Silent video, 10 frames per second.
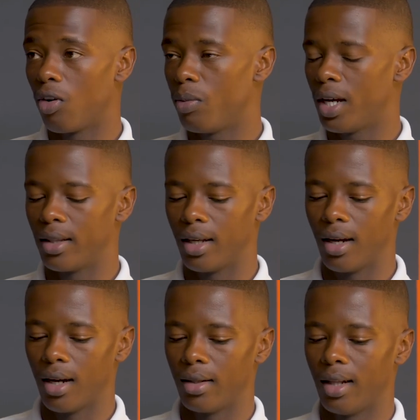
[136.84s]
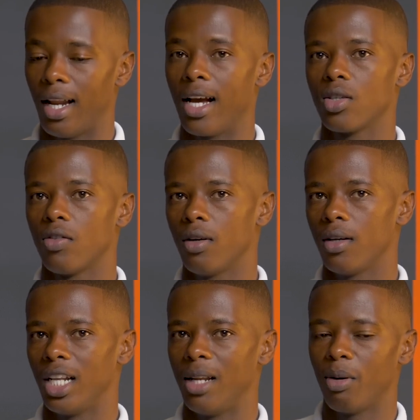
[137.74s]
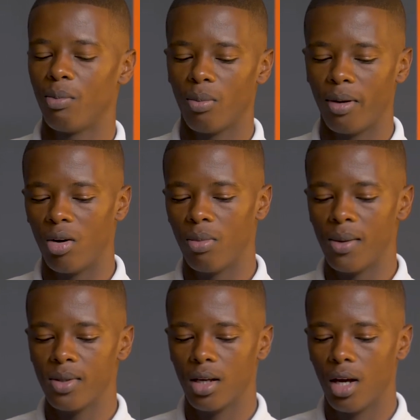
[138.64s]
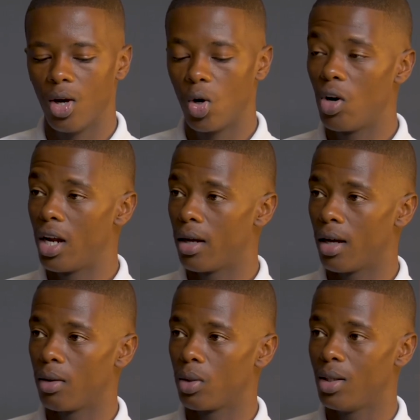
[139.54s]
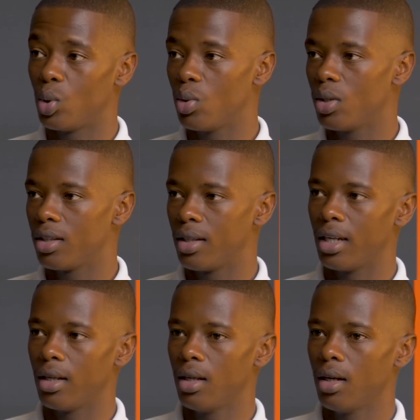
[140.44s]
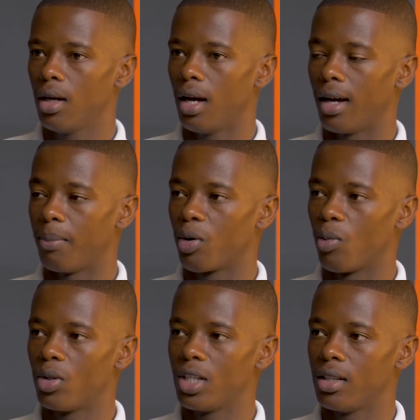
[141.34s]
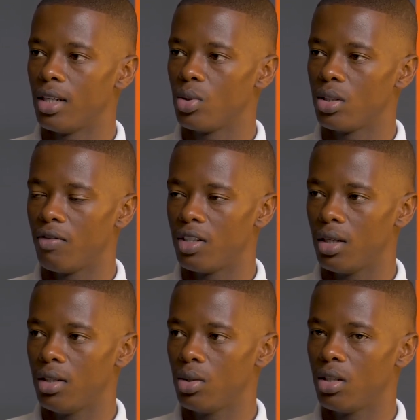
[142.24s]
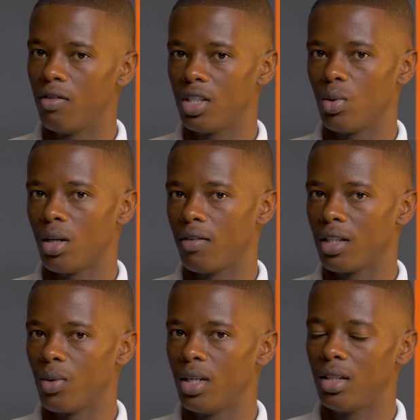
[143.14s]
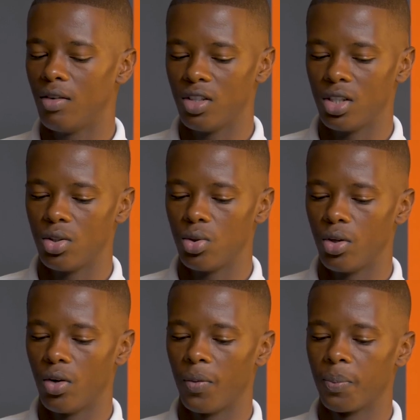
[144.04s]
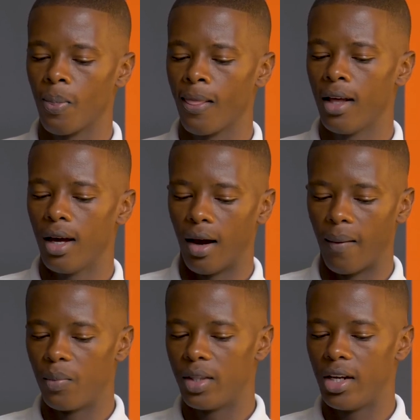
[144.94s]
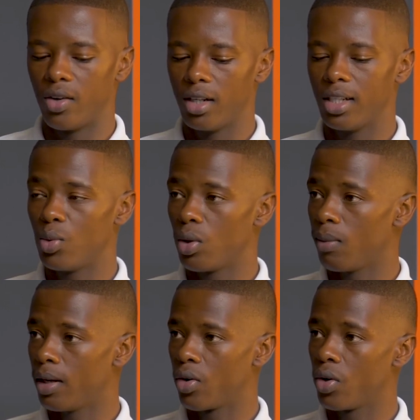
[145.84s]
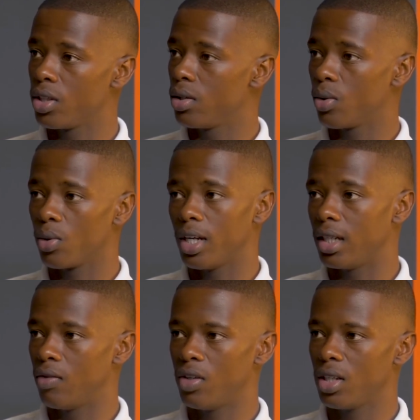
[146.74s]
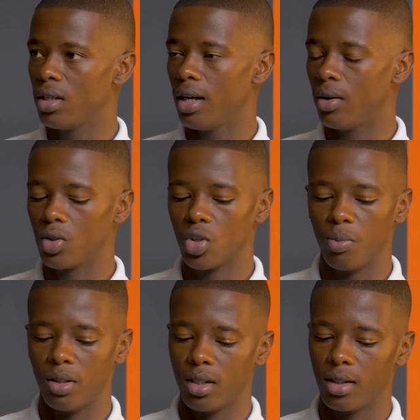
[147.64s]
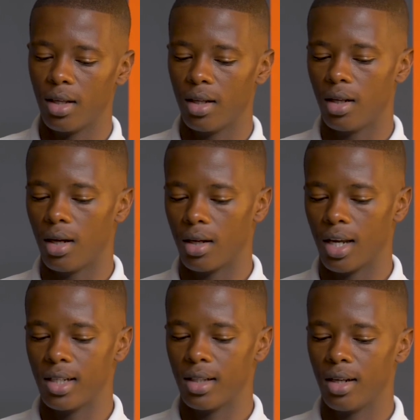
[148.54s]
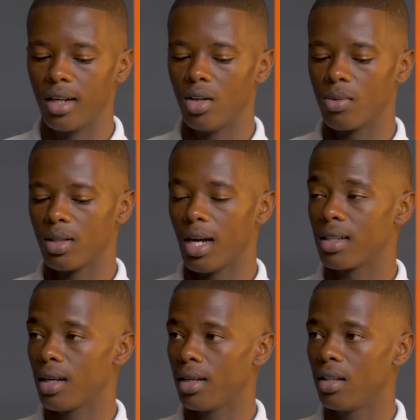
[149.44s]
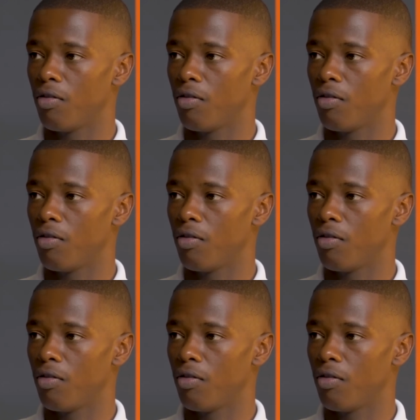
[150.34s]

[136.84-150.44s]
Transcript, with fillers: for me, I think the likes of the Limpopo Baobabs, who were uh, uh, in 2023 uh, promoted into, divi into Division One after mm. winning Division Two. You know, um, they really did well by cruising through their division and also beating the uh, KZN Kingdom Stars uh, in